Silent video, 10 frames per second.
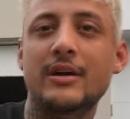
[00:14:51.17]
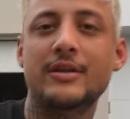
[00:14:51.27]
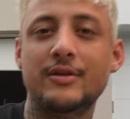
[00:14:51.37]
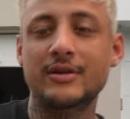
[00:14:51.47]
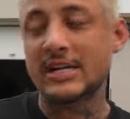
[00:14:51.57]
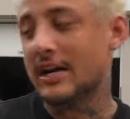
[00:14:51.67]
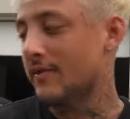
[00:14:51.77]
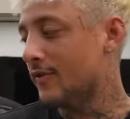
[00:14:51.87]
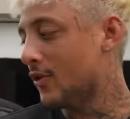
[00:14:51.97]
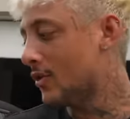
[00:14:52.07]
into the second
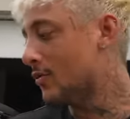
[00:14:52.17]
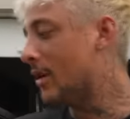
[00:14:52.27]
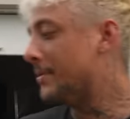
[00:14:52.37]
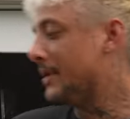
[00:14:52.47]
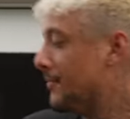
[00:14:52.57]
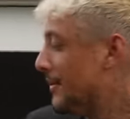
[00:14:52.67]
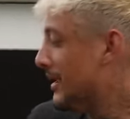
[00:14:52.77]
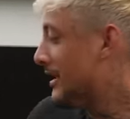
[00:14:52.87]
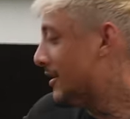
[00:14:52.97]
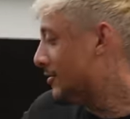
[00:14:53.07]
floor and wrap it up.
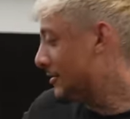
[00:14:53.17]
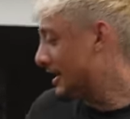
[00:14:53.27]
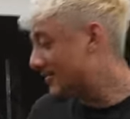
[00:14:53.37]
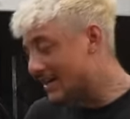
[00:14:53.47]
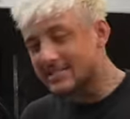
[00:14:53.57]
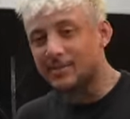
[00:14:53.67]
We're gonna give you guys a